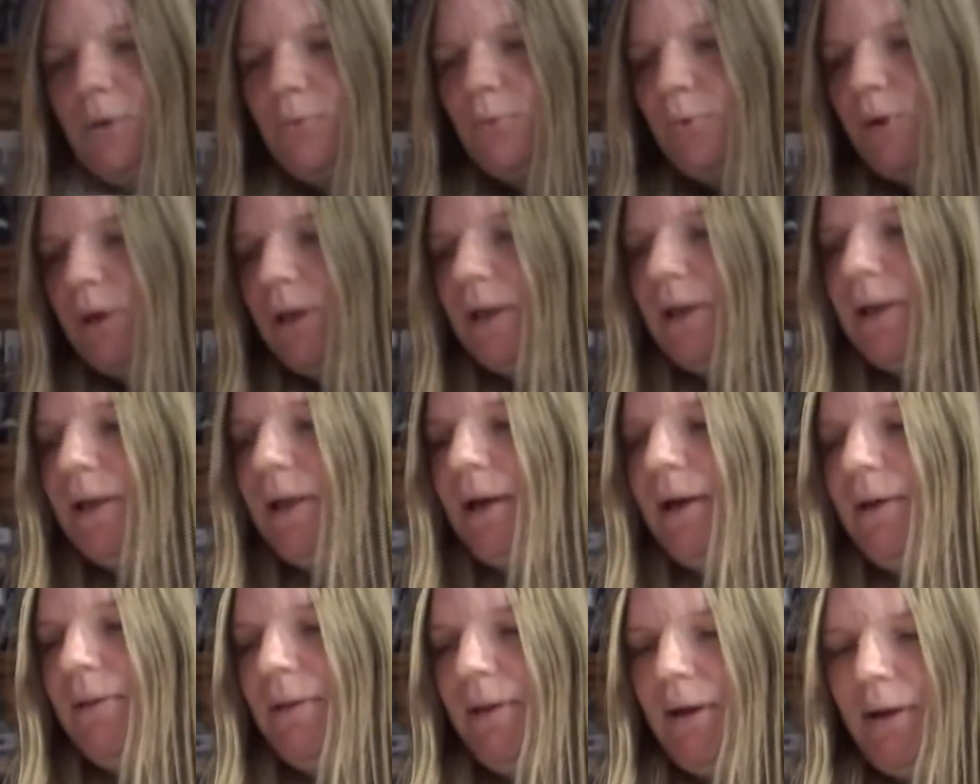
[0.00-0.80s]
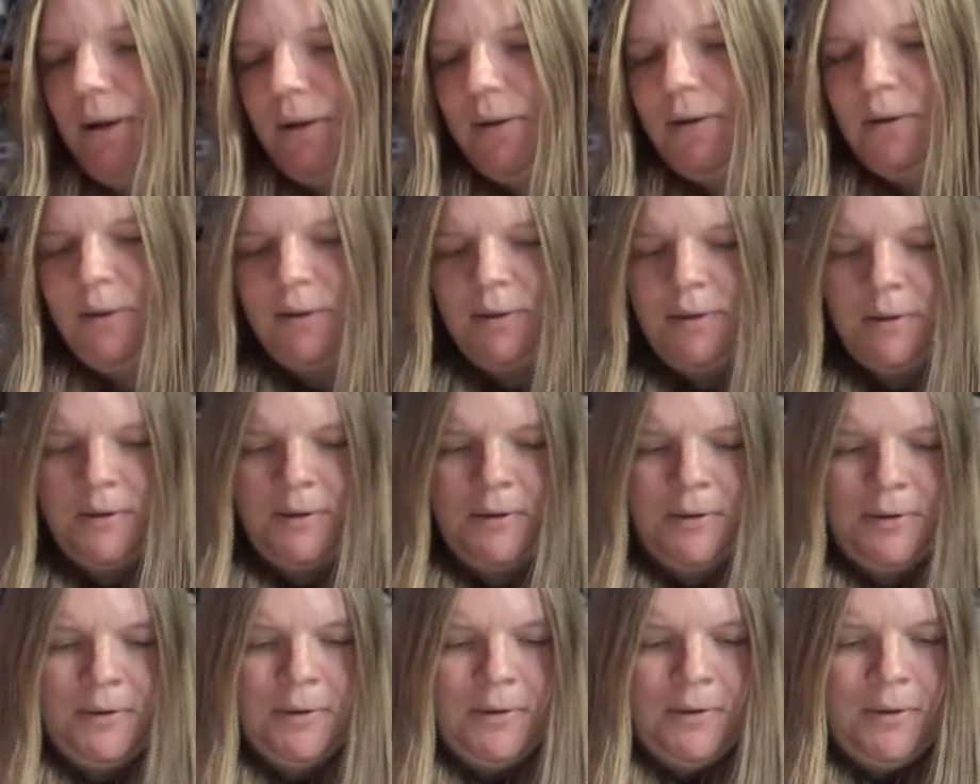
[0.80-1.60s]
I really like that
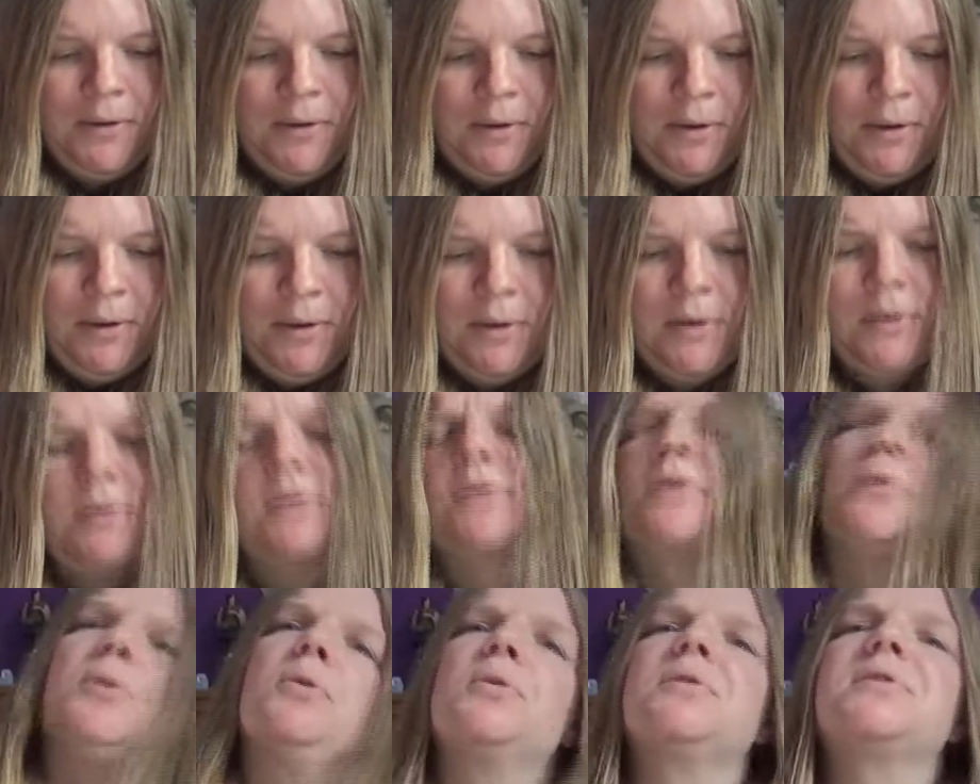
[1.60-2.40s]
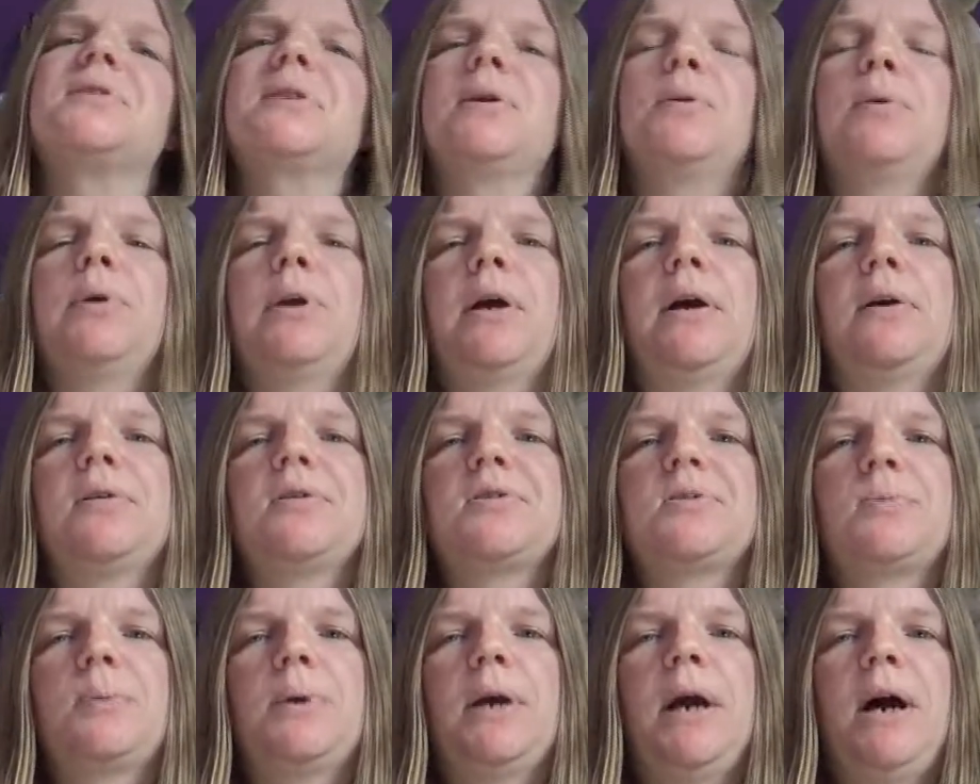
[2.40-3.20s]
so we'll see what
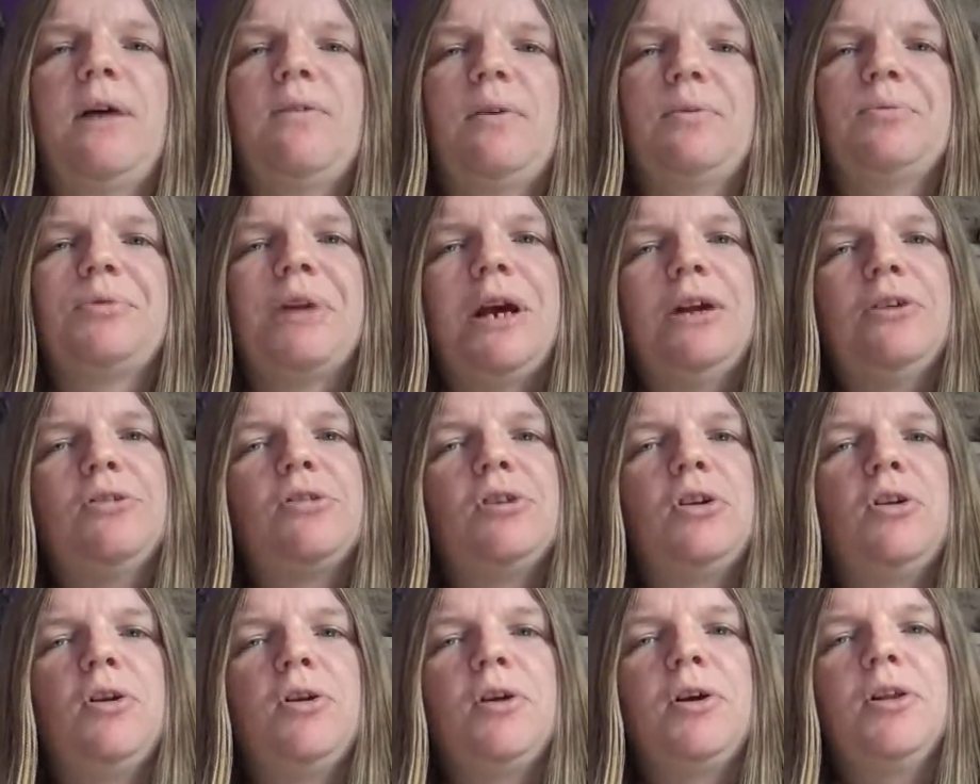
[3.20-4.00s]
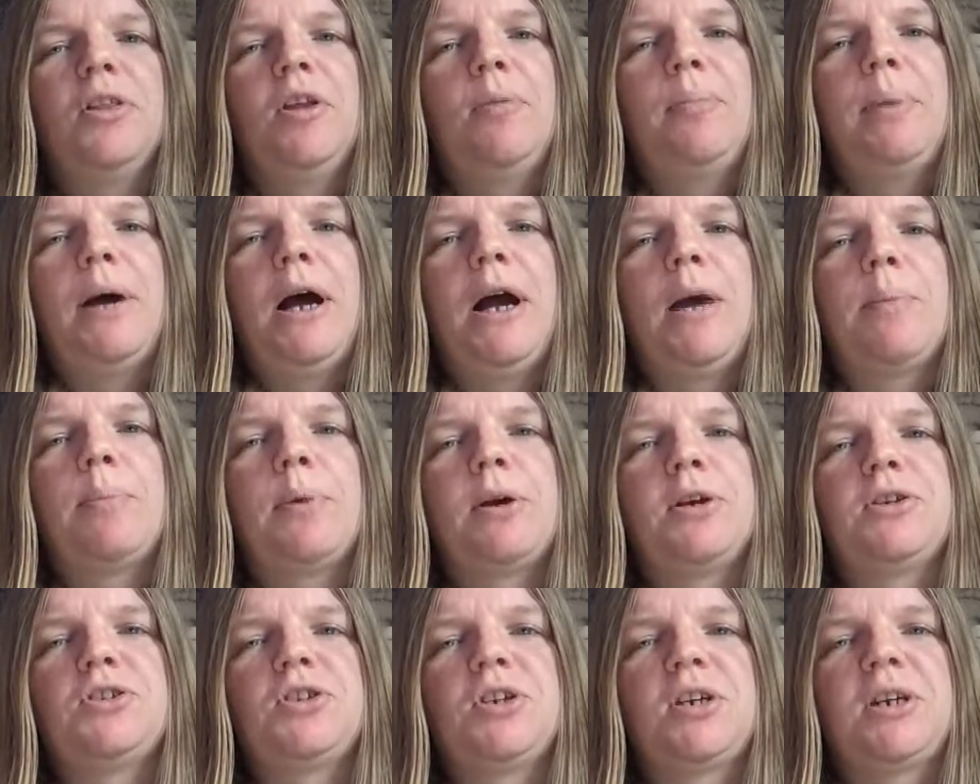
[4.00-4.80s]
else we have I'm trying not to look at the bag
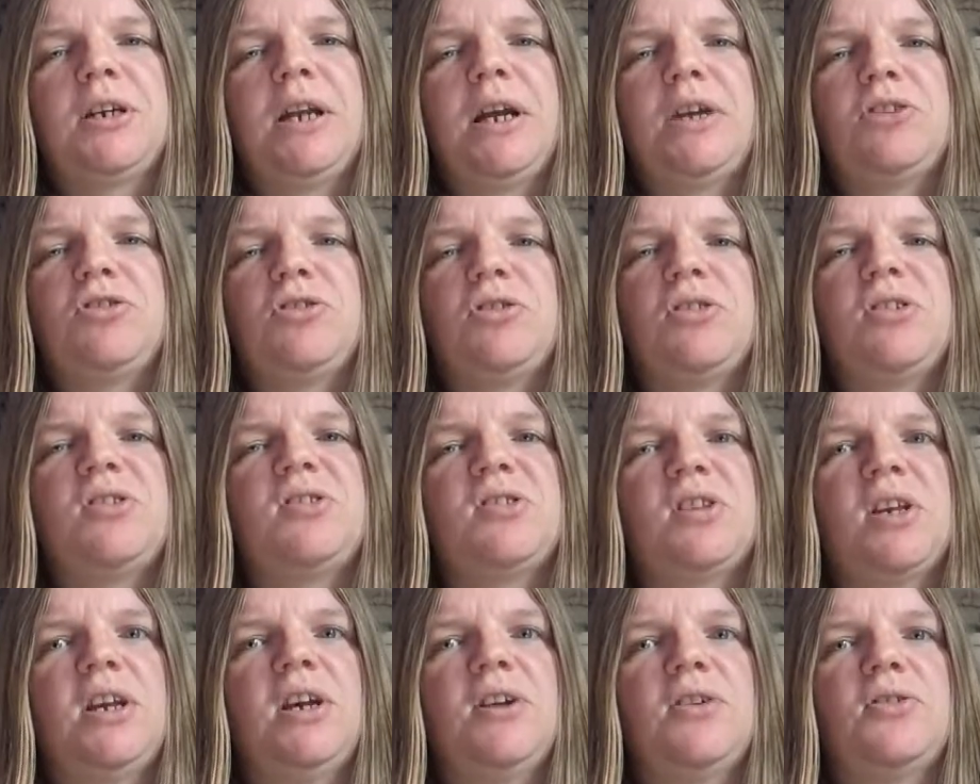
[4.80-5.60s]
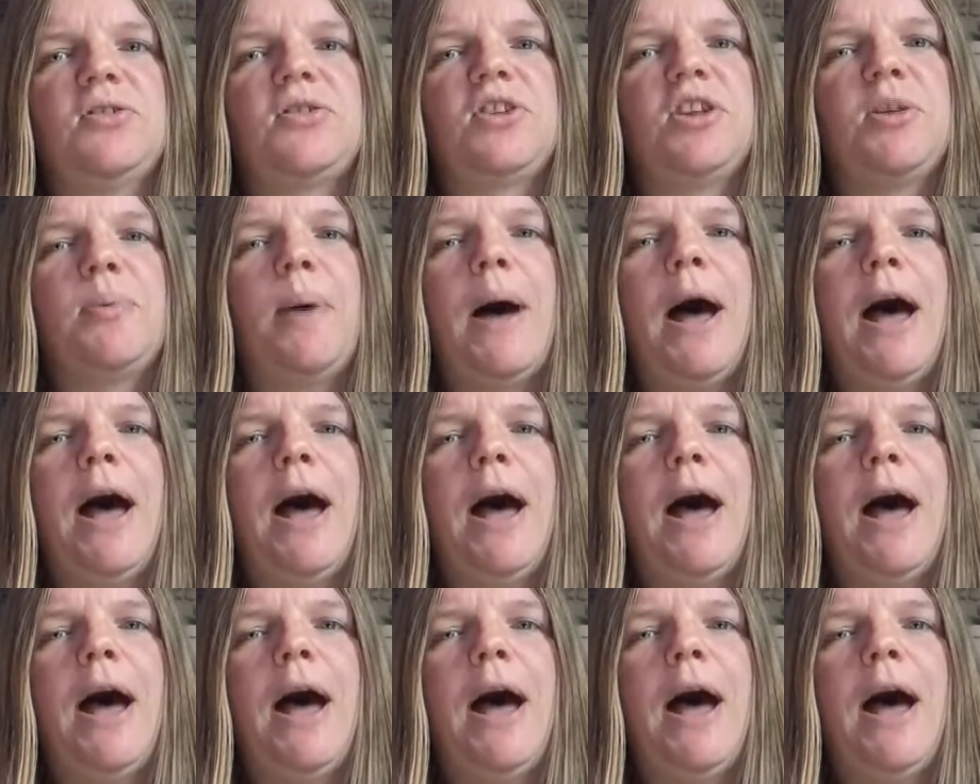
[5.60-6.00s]
because you can actually see into the